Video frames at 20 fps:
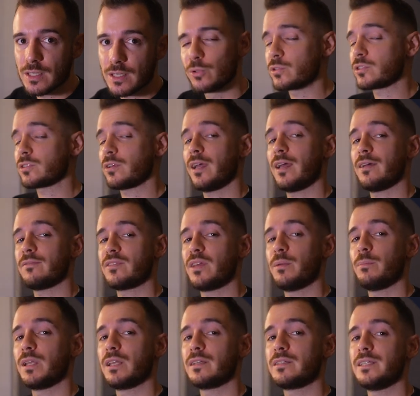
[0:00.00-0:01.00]
You also have the
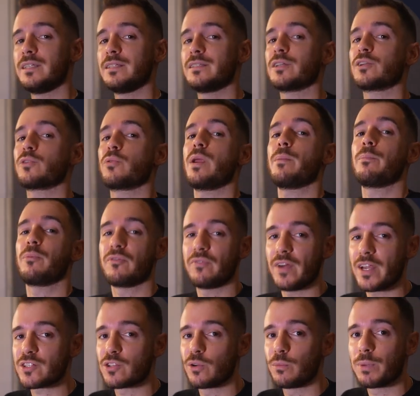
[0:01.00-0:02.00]
ability to create
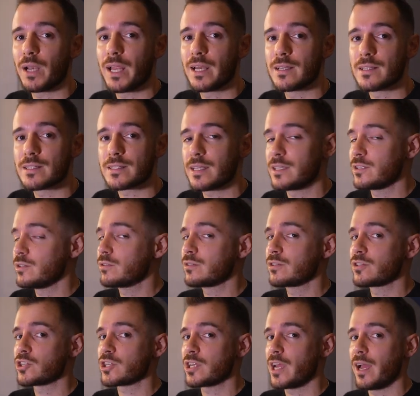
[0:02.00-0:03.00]
professional playlists that you
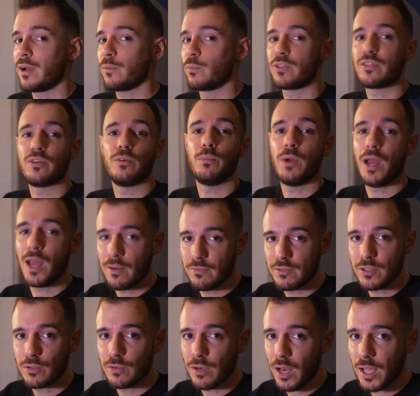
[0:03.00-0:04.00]
can share with whomever
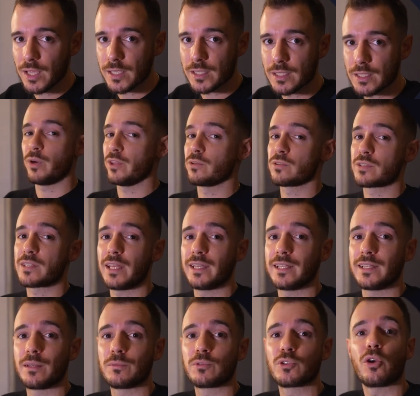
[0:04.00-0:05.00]
you like, whether you're
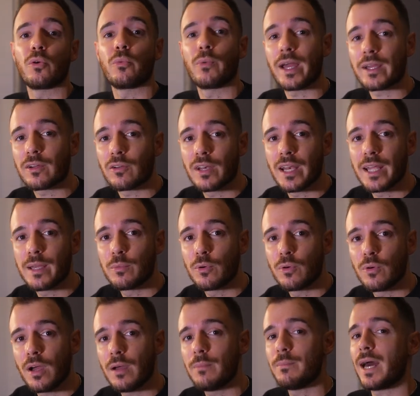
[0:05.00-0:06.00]
sending them to a record
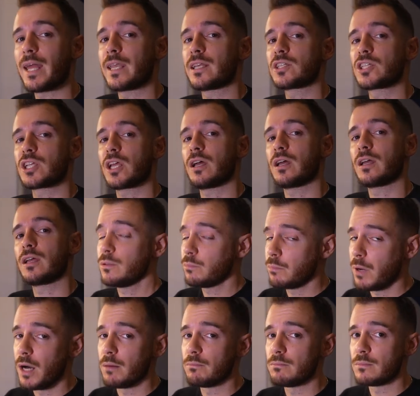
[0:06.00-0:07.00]
label, a manager, your
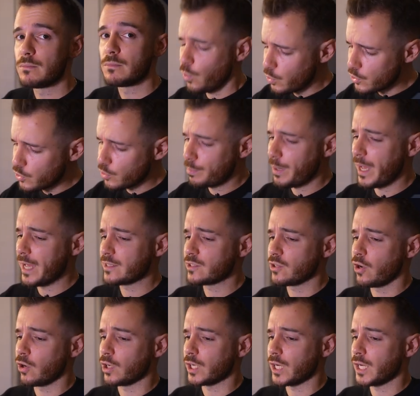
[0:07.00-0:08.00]
mum, or your pet
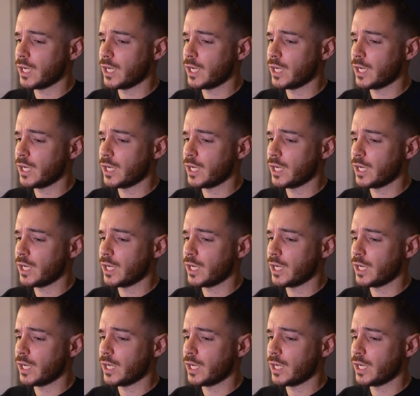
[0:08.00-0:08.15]
dog.